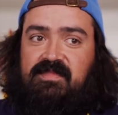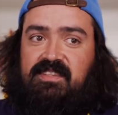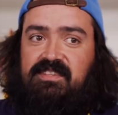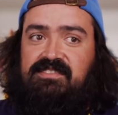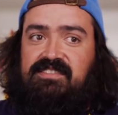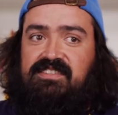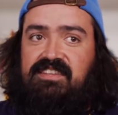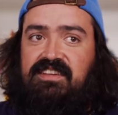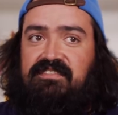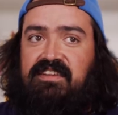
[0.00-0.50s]
it
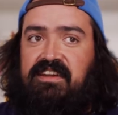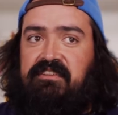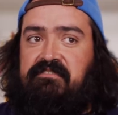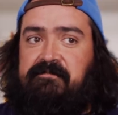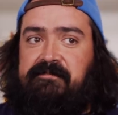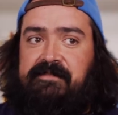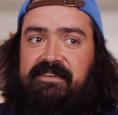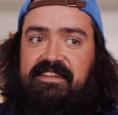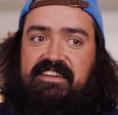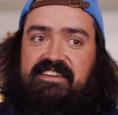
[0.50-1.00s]
was different.
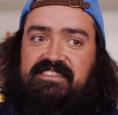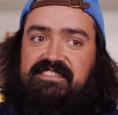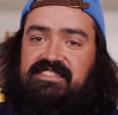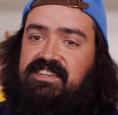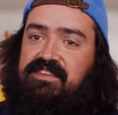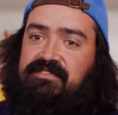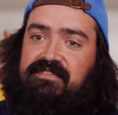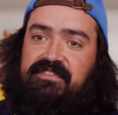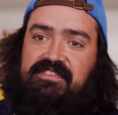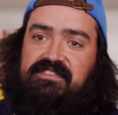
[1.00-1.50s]
Everybody has
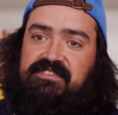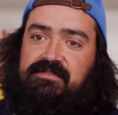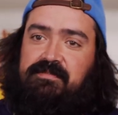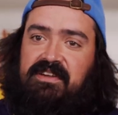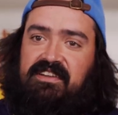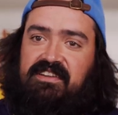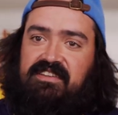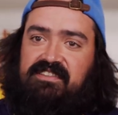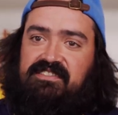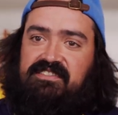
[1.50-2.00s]
different
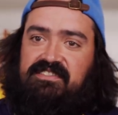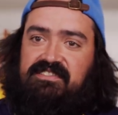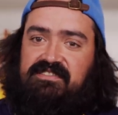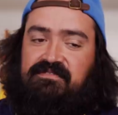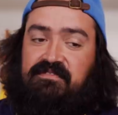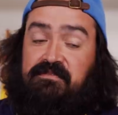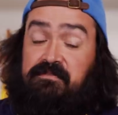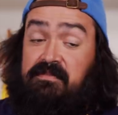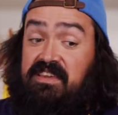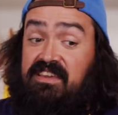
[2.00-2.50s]
experiences.
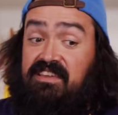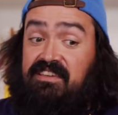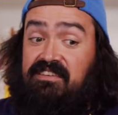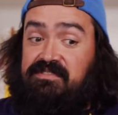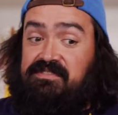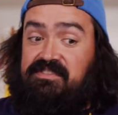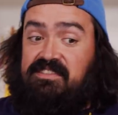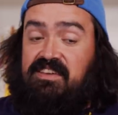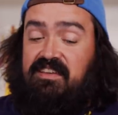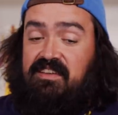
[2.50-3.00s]
For me, it
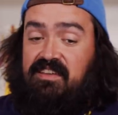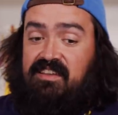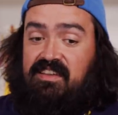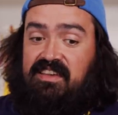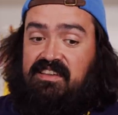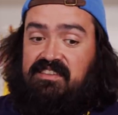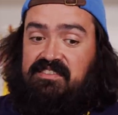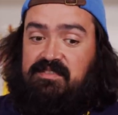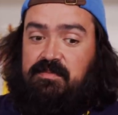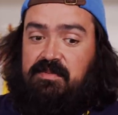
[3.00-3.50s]
was kind of
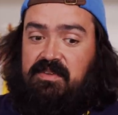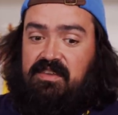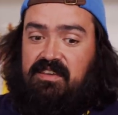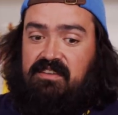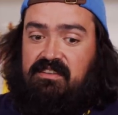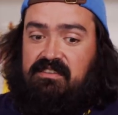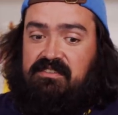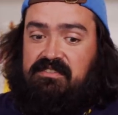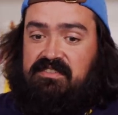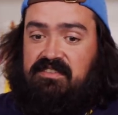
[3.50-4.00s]
nice
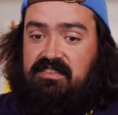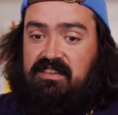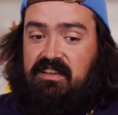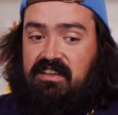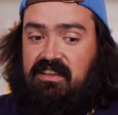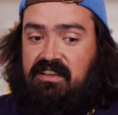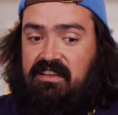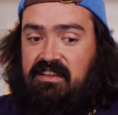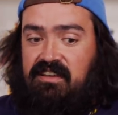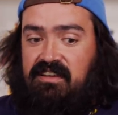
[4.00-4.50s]
because,
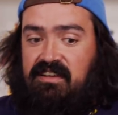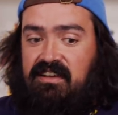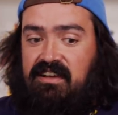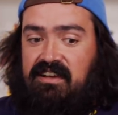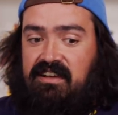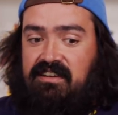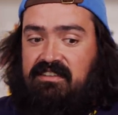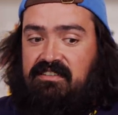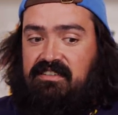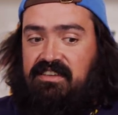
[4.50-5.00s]

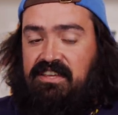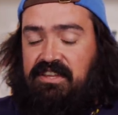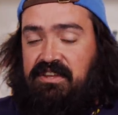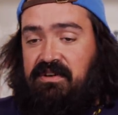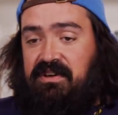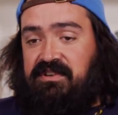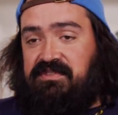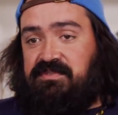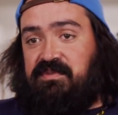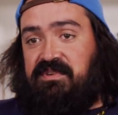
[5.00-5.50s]
you
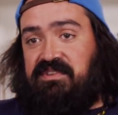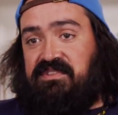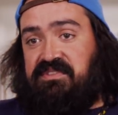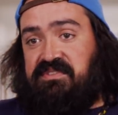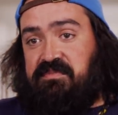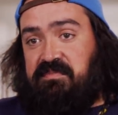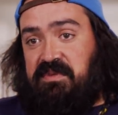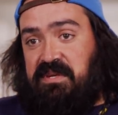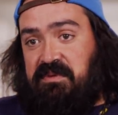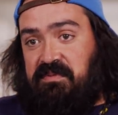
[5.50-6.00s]
know, I was one of
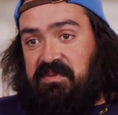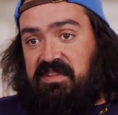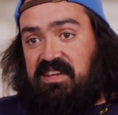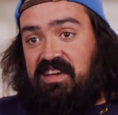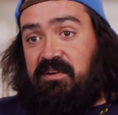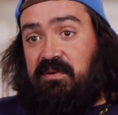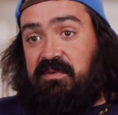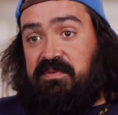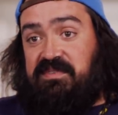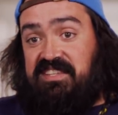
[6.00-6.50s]
those people
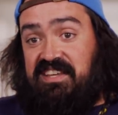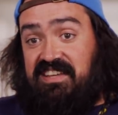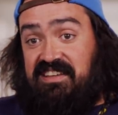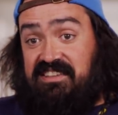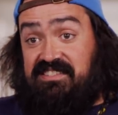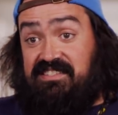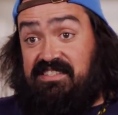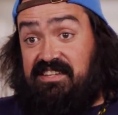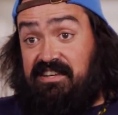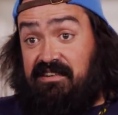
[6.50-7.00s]
that always had a
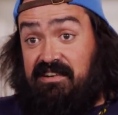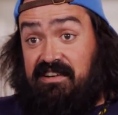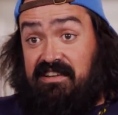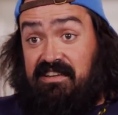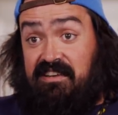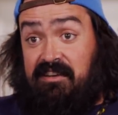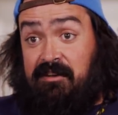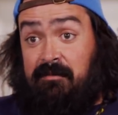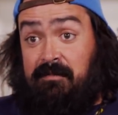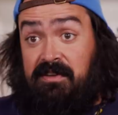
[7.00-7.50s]
cigarette
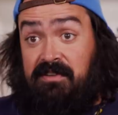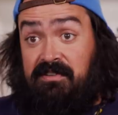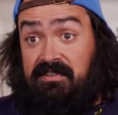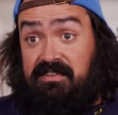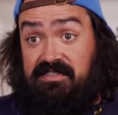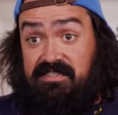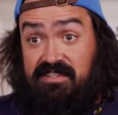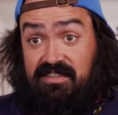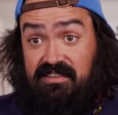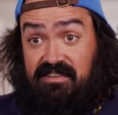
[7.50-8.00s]
on me or
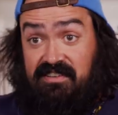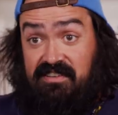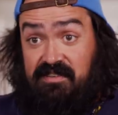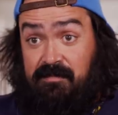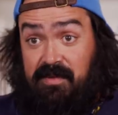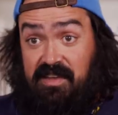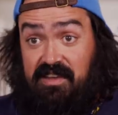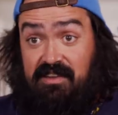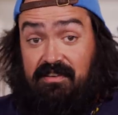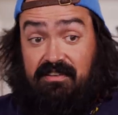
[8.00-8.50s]
a cigarette in
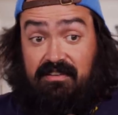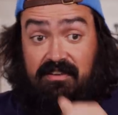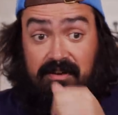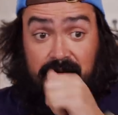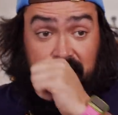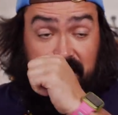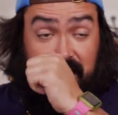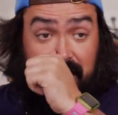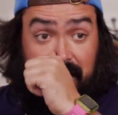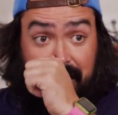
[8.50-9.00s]
my car
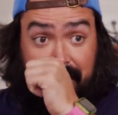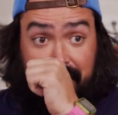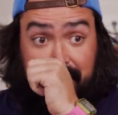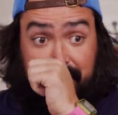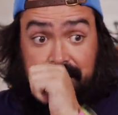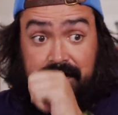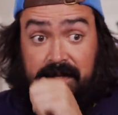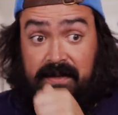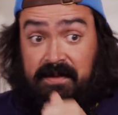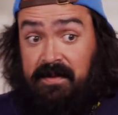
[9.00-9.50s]

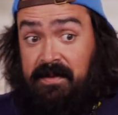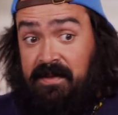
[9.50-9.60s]
because,